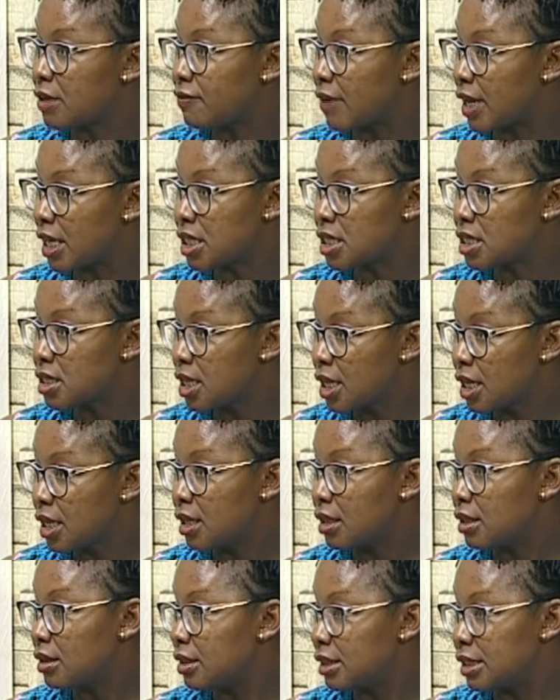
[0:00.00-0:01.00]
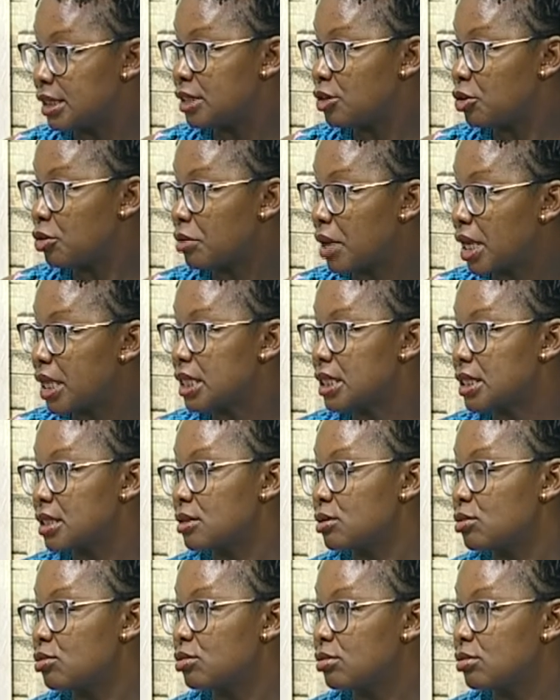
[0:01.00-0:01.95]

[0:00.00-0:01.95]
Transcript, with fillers: fight? Is it your right? of